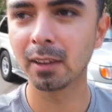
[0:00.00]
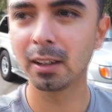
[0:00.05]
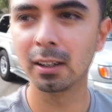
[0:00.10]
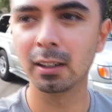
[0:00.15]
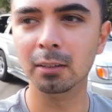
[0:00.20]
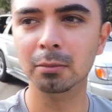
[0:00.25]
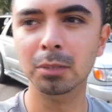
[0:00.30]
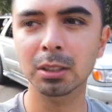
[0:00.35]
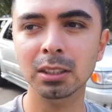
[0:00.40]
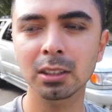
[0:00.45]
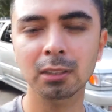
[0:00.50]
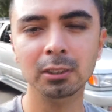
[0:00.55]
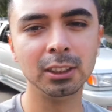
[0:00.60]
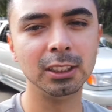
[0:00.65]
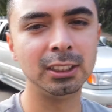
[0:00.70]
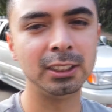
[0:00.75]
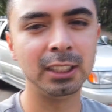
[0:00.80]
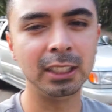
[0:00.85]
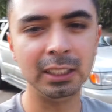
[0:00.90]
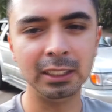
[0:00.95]
I've been known to
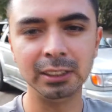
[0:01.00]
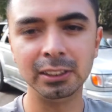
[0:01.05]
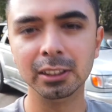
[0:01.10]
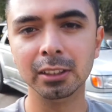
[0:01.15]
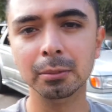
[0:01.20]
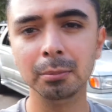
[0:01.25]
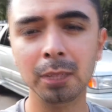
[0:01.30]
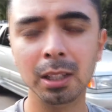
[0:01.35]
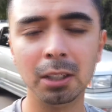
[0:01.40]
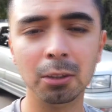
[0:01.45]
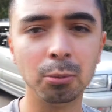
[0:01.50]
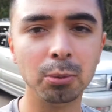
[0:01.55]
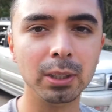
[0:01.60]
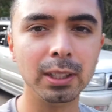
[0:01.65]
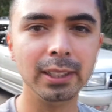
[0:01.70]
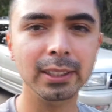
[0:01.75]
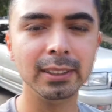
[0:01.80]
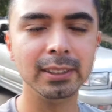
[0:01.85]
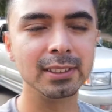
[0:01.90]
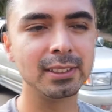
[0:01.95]
change up my
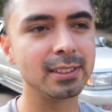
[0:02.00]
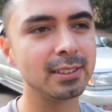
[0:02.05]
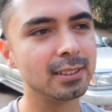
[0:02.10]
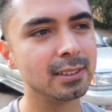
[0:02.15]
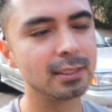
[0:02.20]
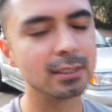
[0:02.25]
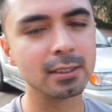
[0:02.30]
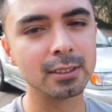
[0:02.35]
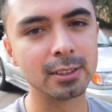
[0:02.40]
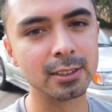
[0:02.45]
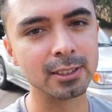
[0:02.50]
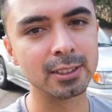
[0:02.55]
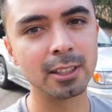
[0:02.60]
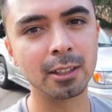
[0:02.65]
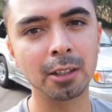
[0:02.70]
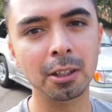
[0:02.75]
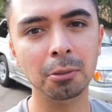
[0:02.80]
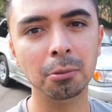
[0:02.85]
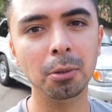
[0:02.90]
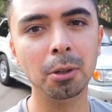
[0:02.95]
ways. It's just
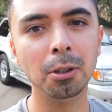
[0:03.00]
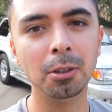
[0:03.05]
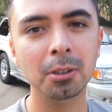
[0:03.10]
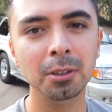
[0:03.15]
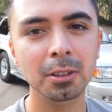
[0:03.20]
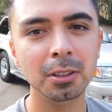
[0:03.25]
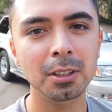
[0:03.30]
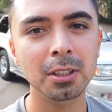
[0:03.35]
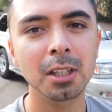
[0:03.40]
how I roll.